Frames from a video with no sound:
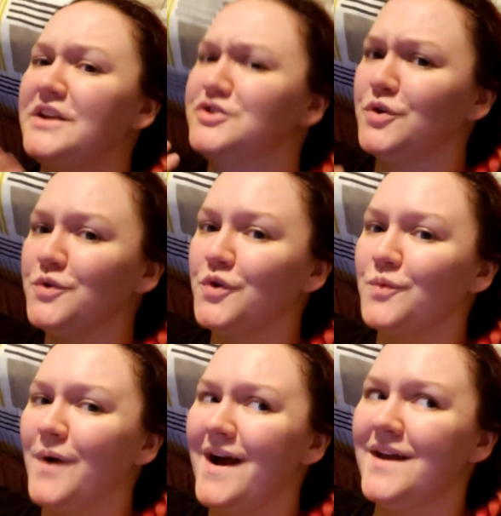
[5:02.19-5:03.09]
I don't know
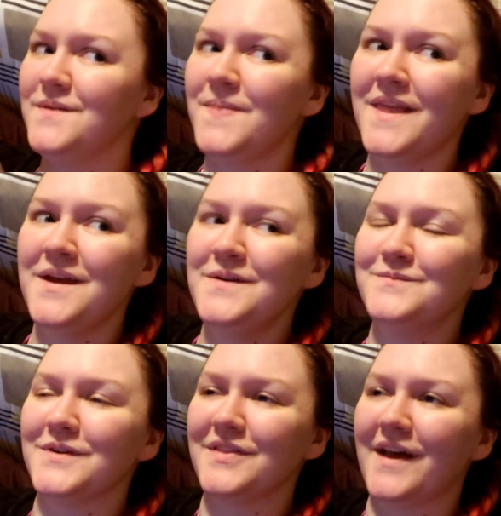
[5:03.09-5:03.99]
why,
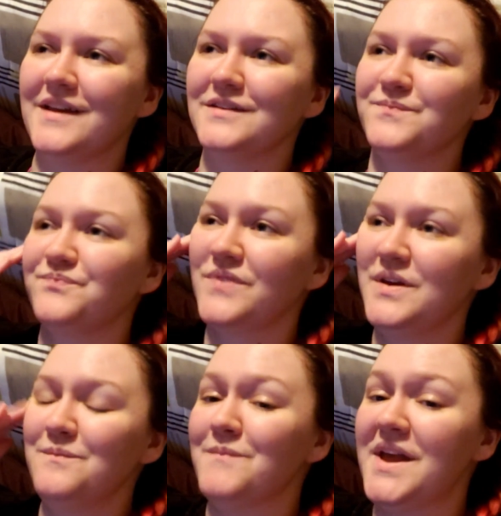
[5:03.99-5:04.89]
but like,
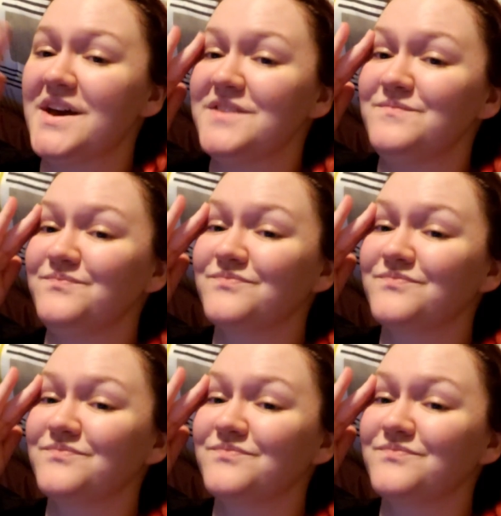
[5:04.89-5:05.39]
man,